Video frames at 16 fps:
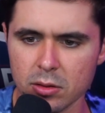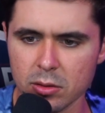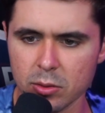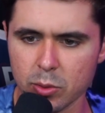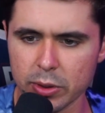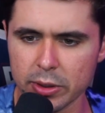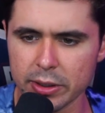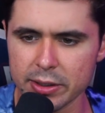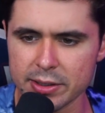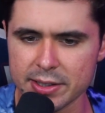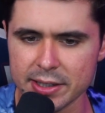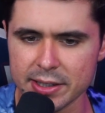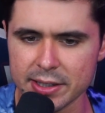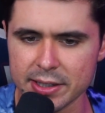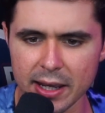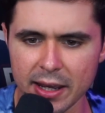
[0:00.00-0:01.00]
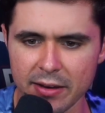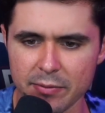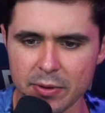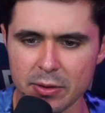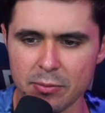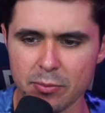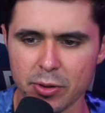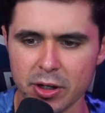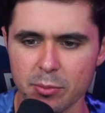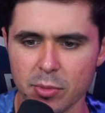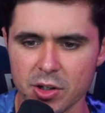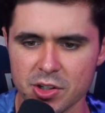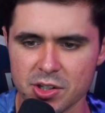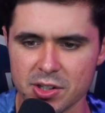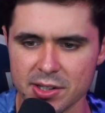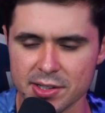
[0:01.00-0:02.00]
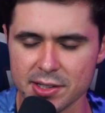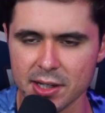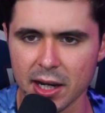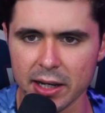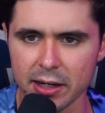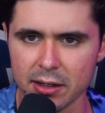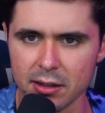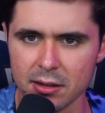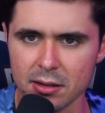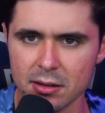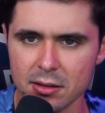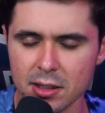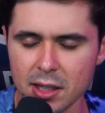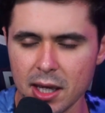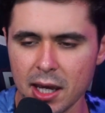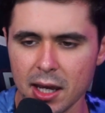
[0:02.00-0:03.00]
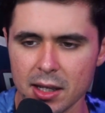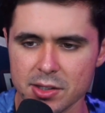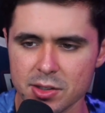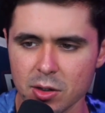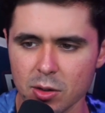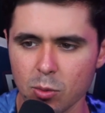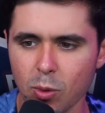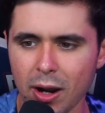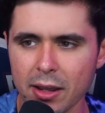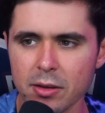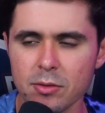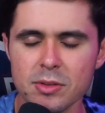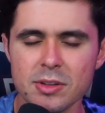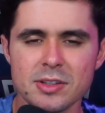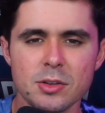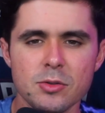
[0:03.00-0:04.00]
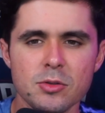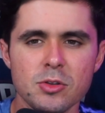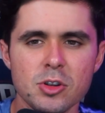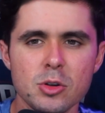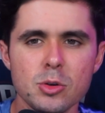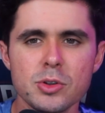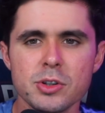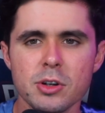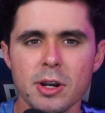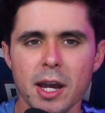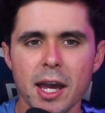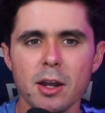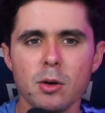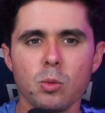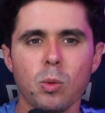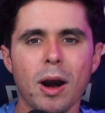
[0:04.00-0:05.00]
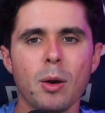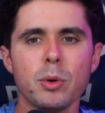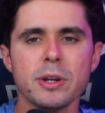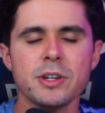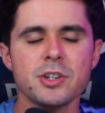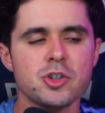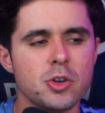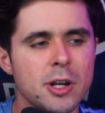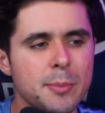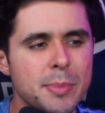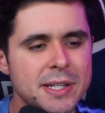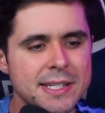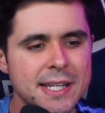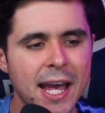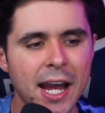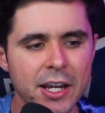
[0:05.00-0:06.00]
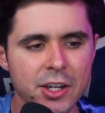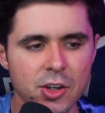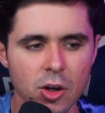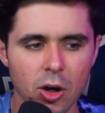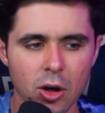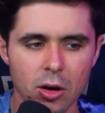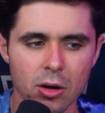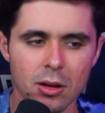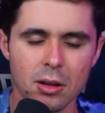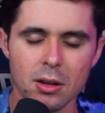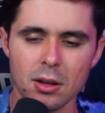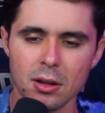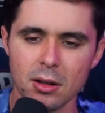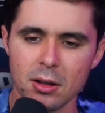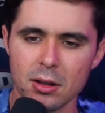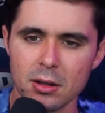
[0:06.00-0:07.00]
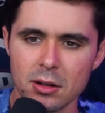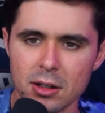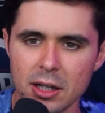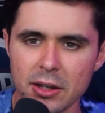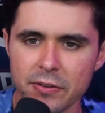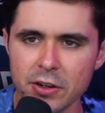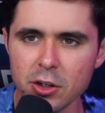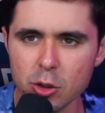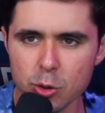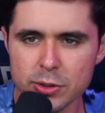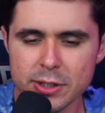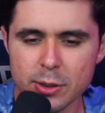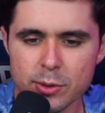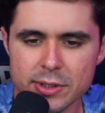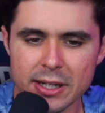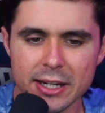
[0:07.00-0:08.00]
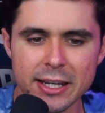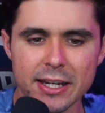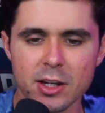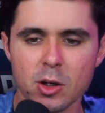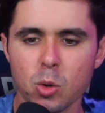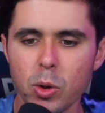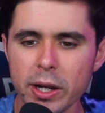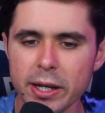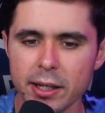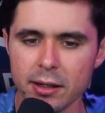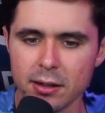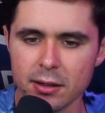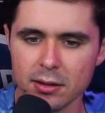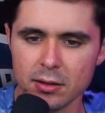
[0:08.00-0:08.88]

Really today have been pretty much decided. Yeah, so why, so use your head, why would he straight up attack y'all? If he knew he was gonna get acquitted.